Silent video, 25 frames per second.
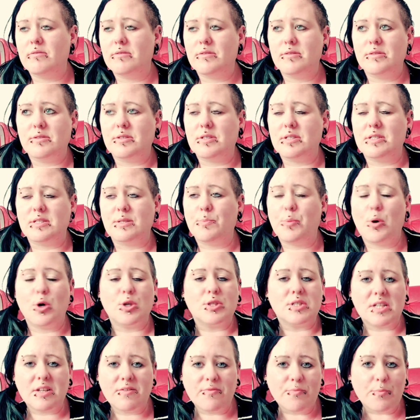just a
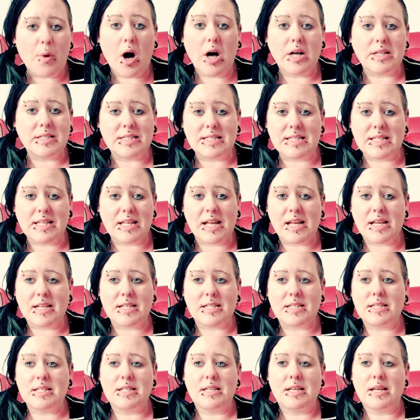positive
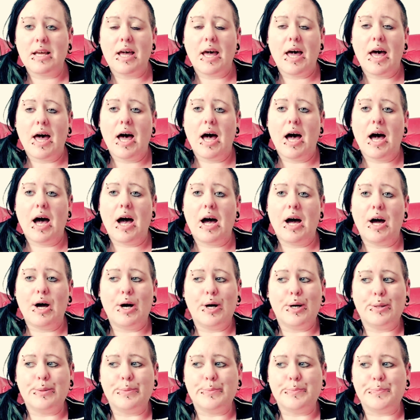mindset,
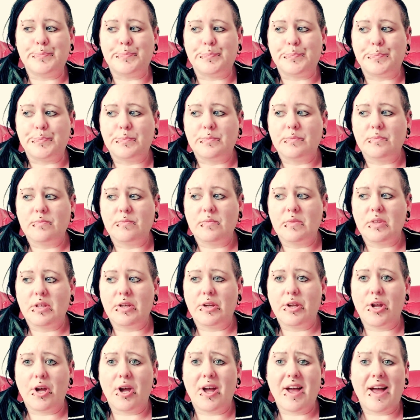you
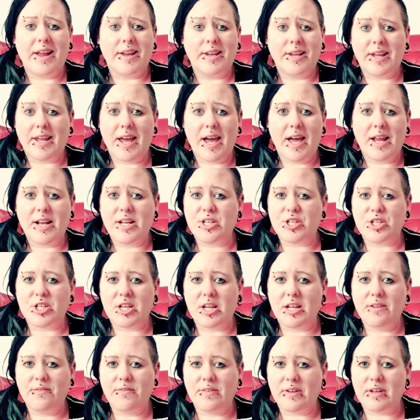know, and you can
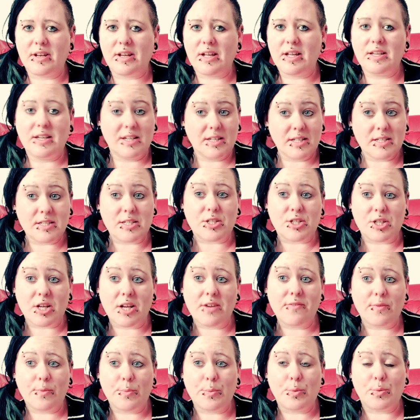achieve it. It is
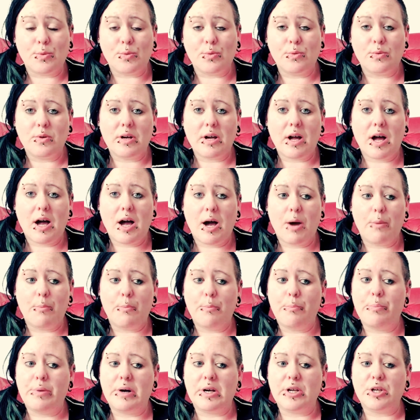achievable,
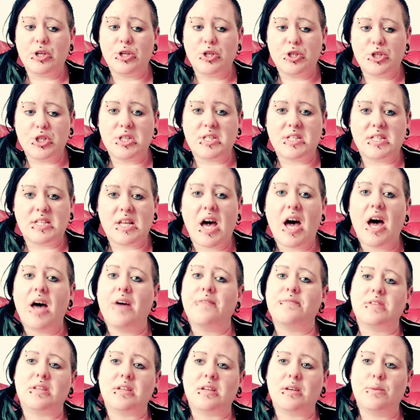but you just have
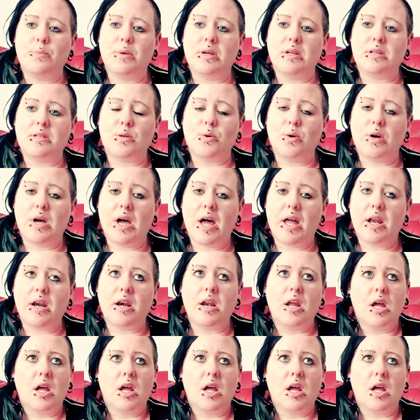to commit to it. And,